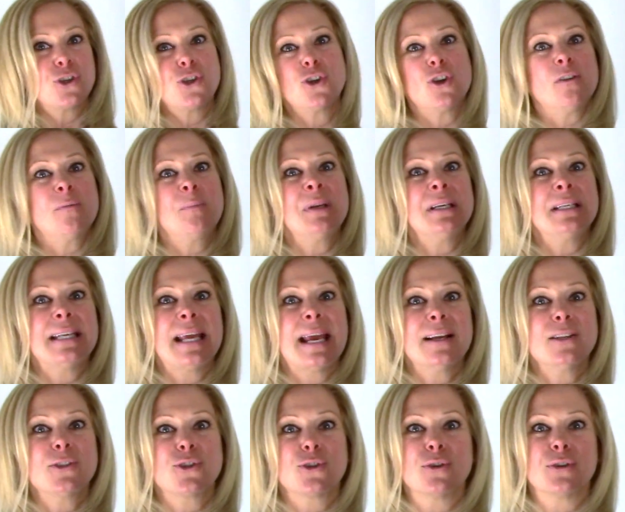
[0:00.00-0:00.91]
should have been
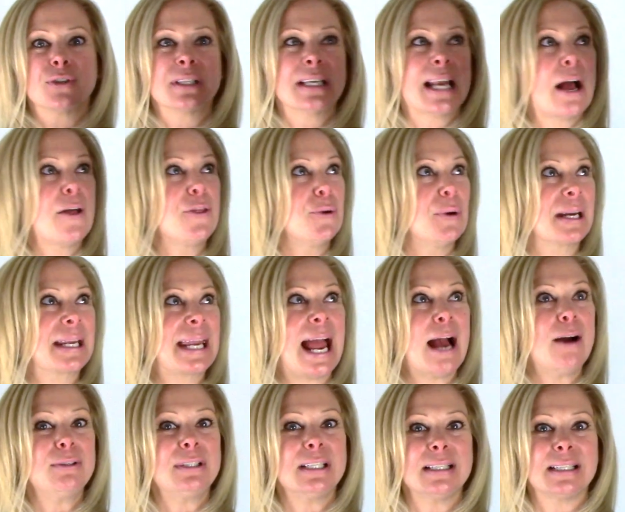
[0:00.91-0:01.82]
dancers, now they're
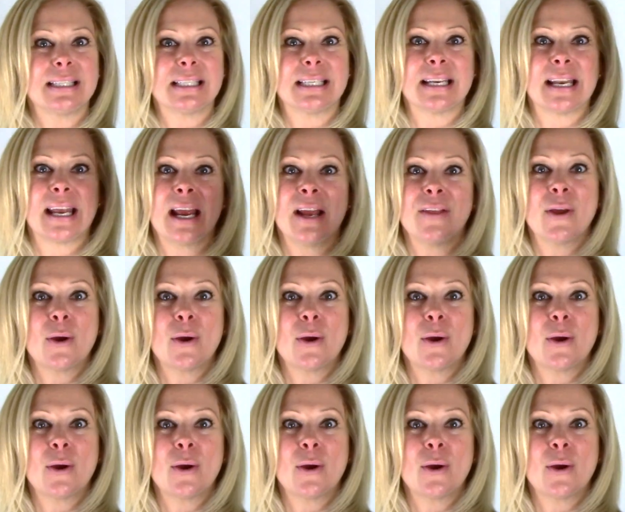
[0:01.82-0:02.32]
accountants today,